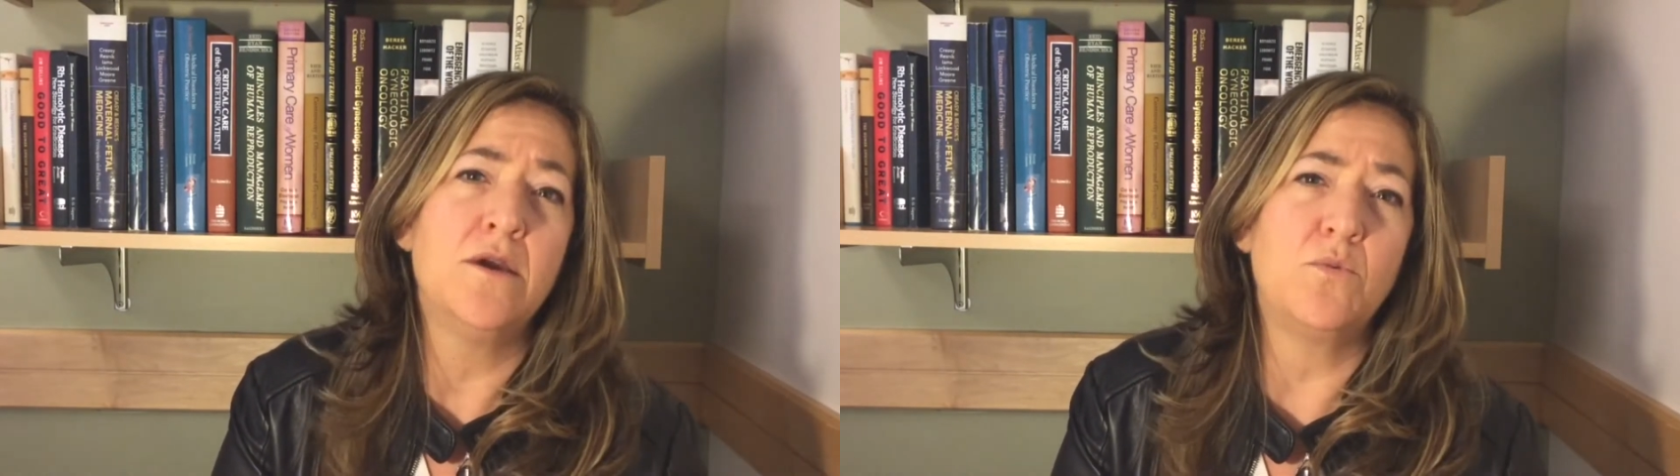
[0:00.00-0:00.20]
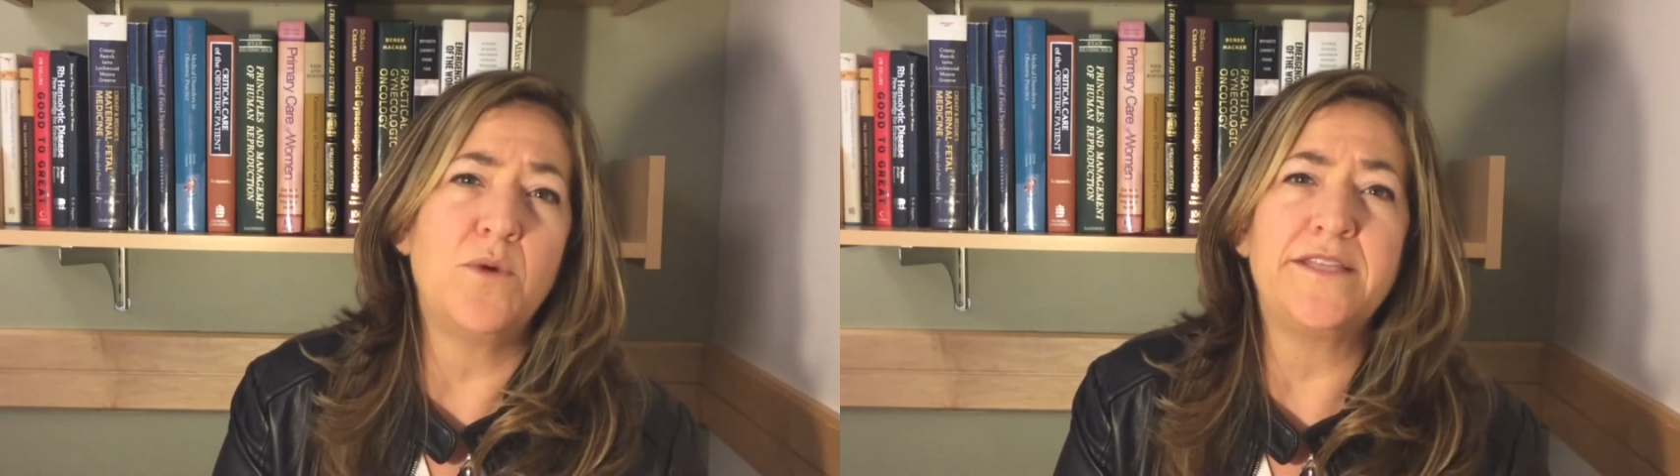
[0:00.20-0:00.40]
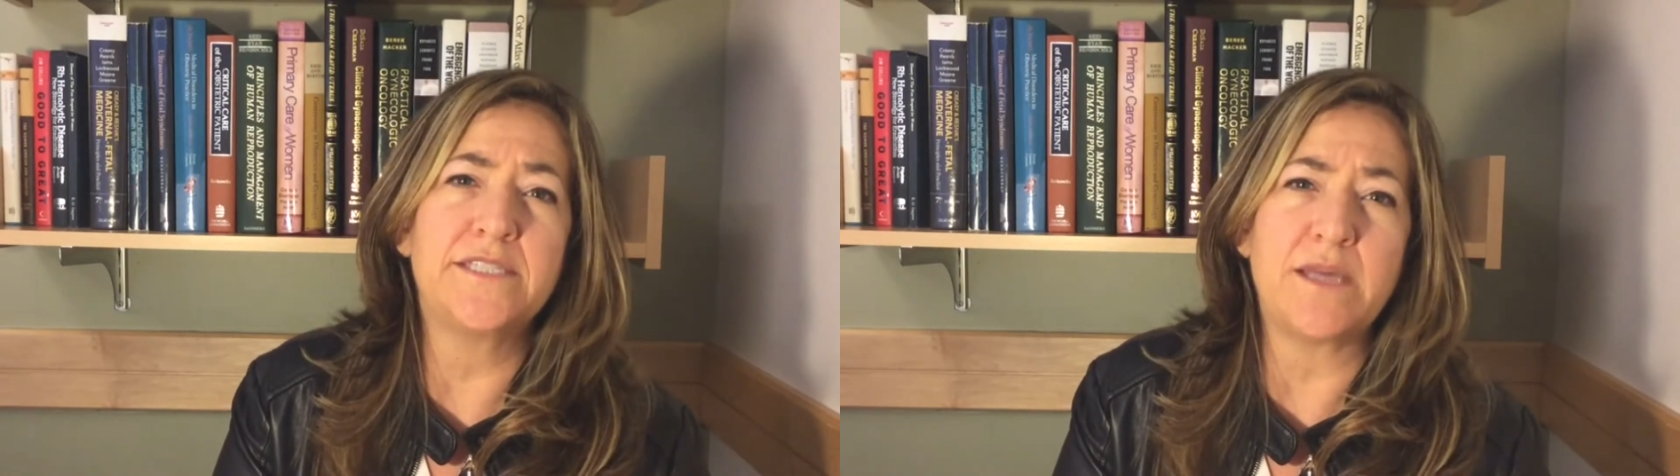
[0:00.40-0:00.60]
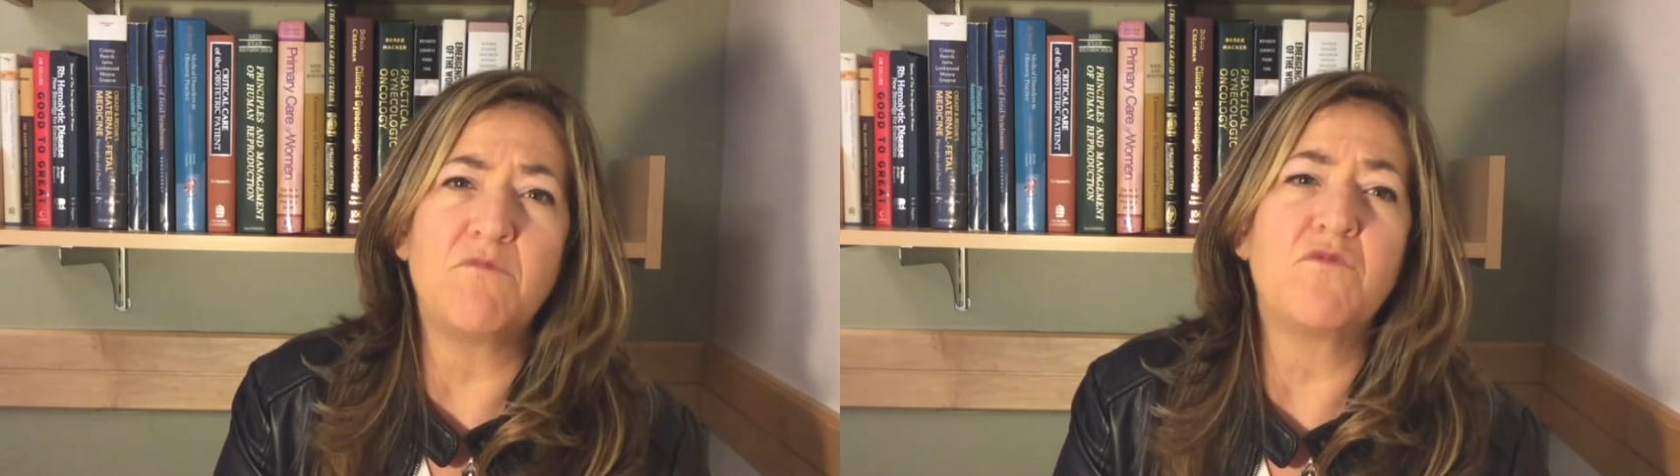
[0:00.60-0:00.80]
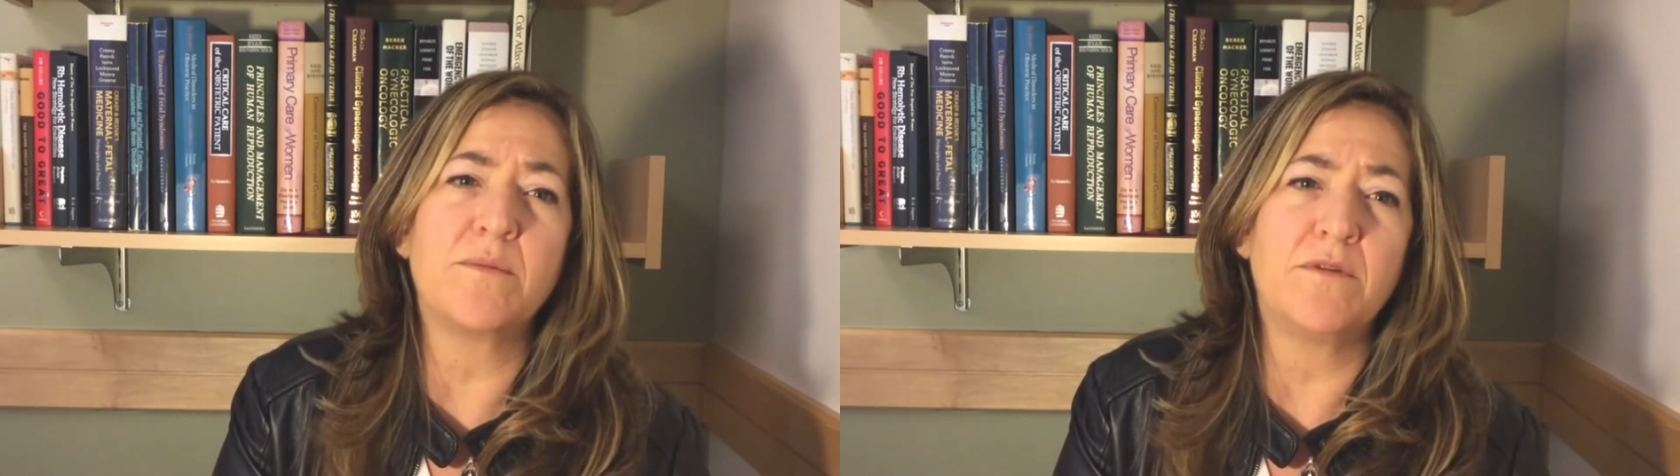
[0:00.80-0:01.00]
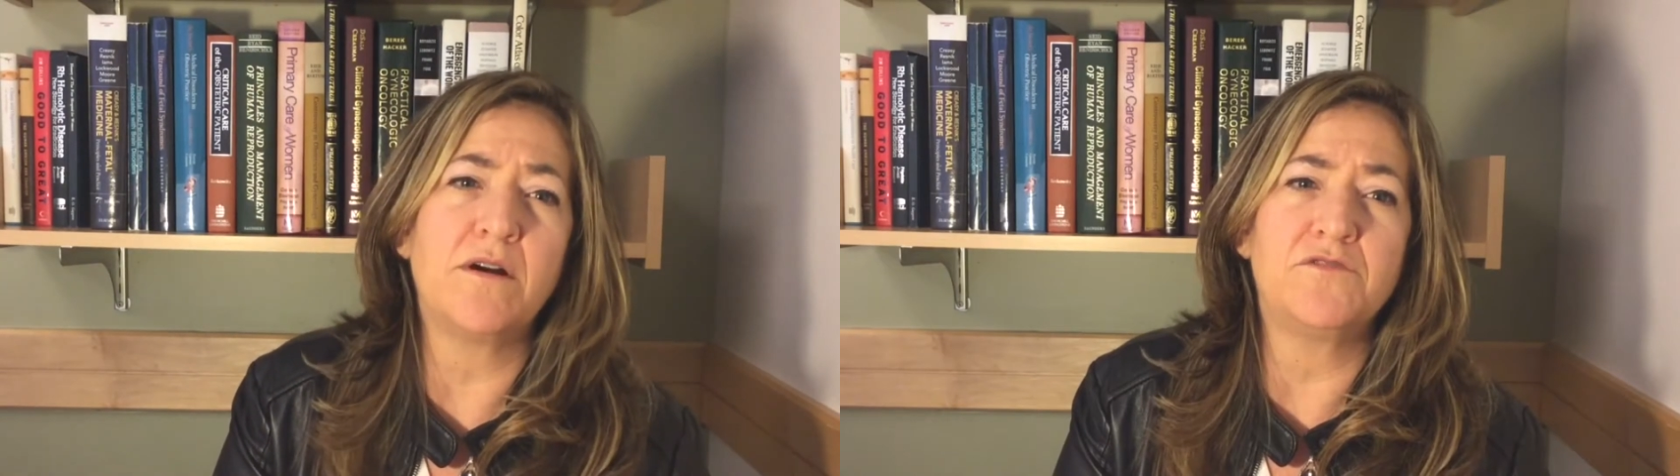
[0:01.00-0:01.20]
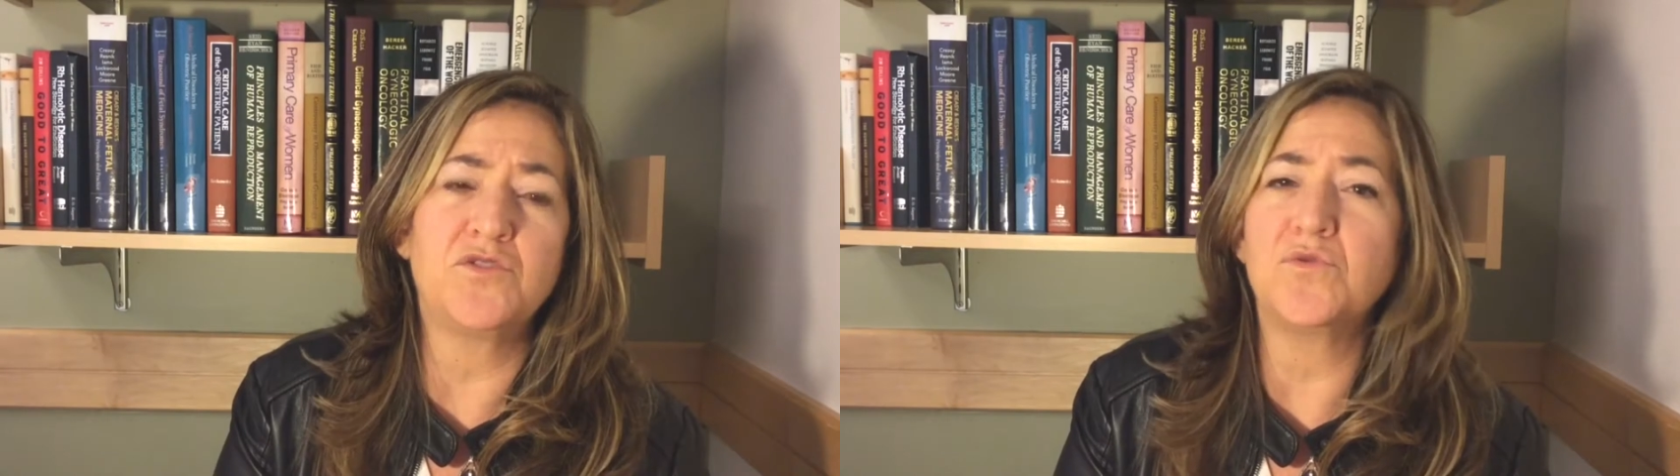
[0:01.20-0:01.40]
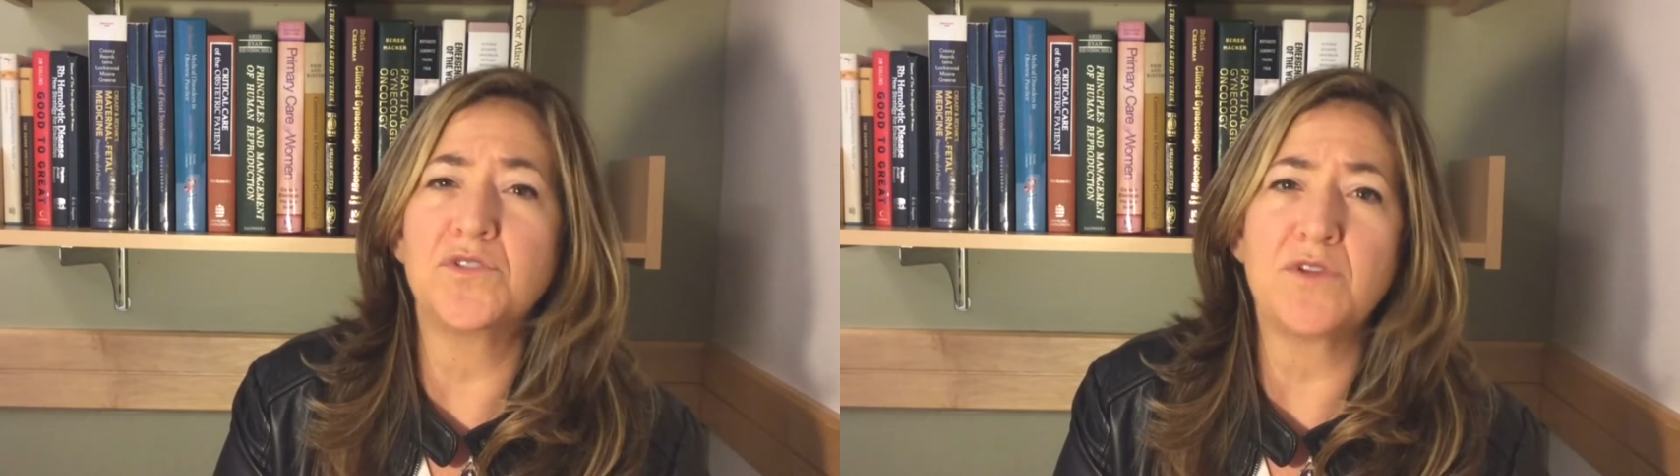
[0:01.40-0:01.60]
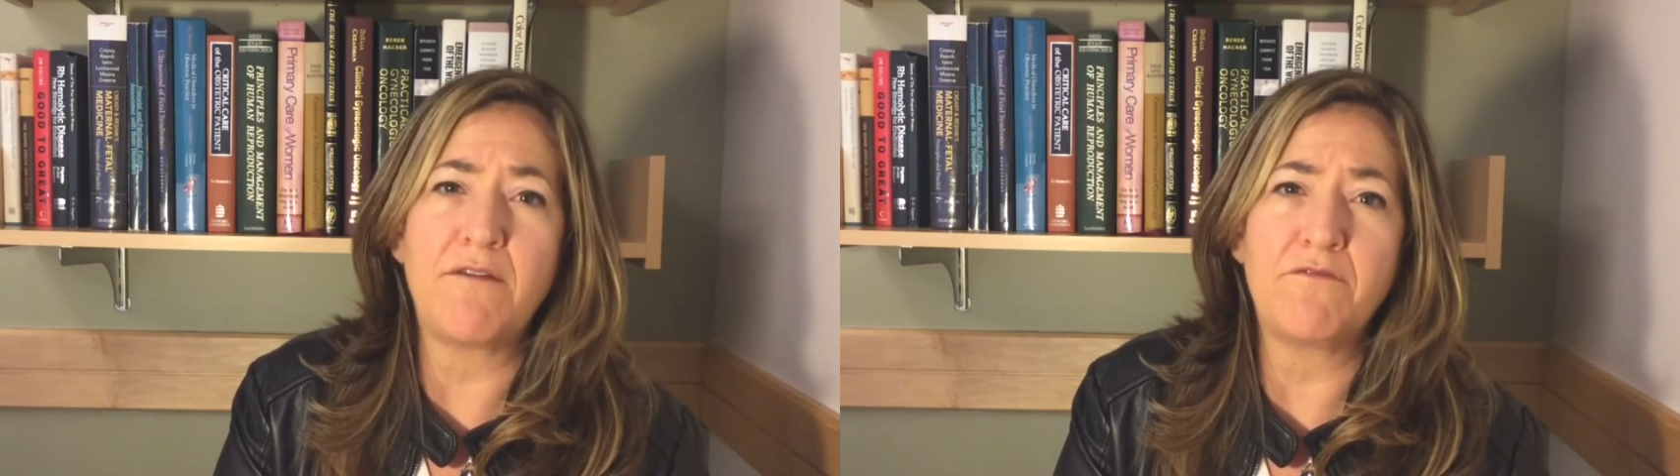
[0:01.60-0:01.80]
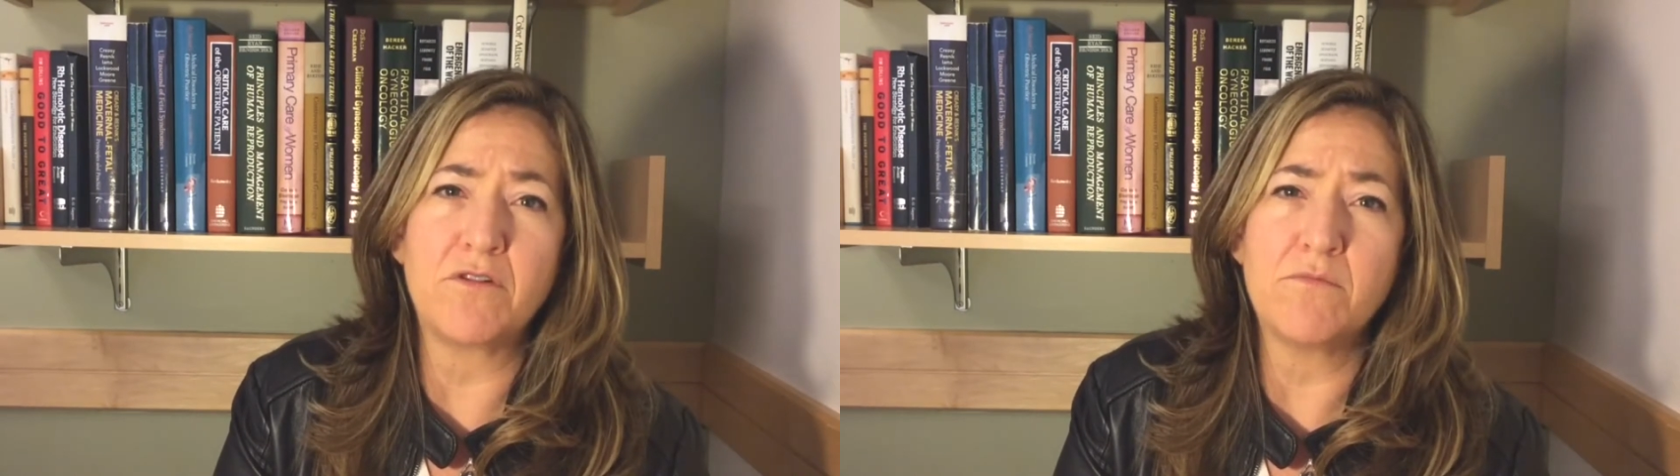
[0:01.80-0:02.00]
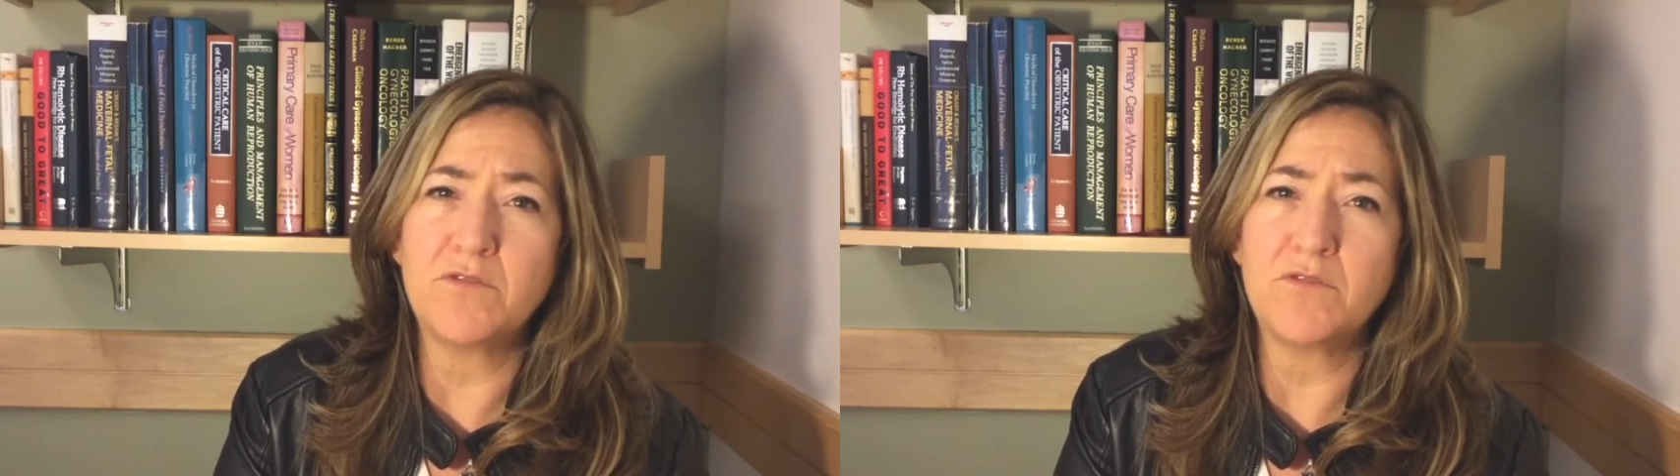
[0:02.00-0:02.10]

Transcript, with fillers: with some form of stool softener,